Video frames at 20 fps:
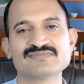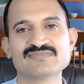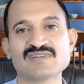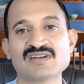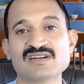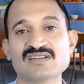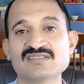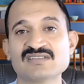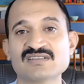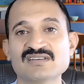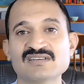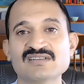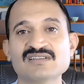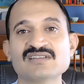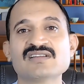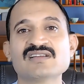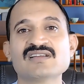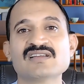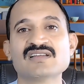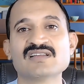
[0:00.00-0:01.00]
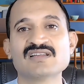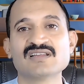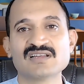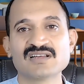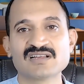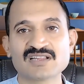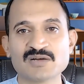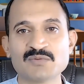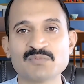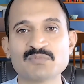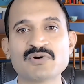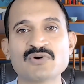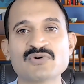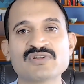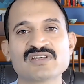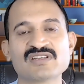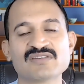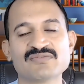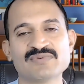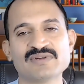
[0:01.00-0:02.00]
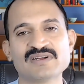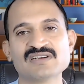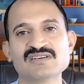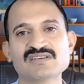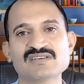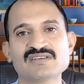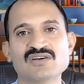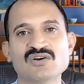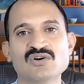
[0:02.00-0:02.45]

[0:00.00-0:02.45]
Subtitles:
That is a compounding effect